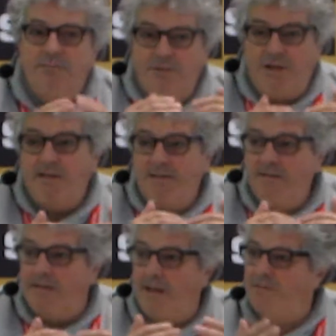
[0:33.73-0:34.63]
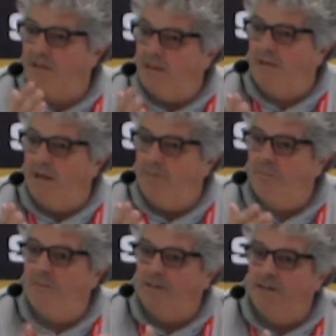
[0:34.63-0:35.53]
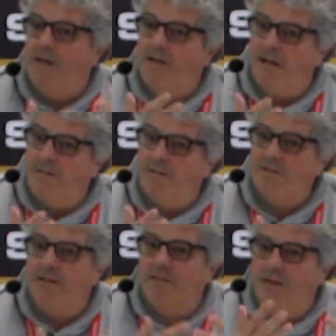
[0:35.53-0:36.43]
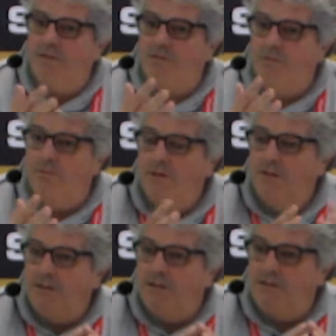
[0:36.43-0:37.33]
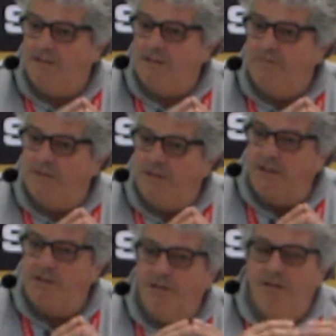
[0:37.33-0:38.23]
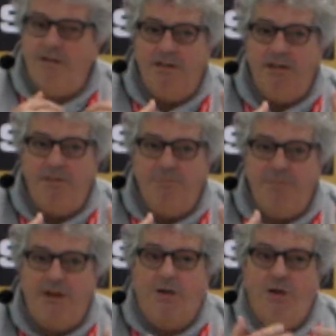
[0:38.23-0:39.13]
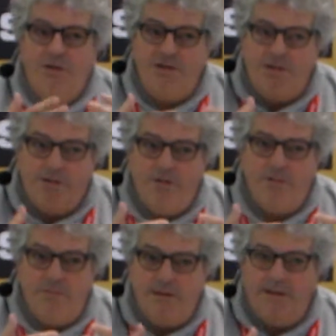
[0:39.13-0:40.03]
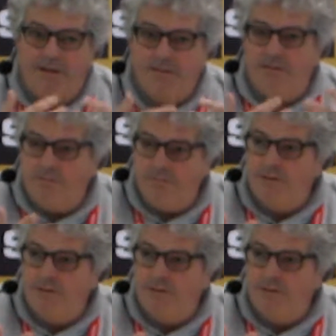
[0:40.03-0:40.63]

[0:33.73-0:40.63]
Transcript: chess is an abstract game, and there are others that also deserve attention in a pedagogical, didactical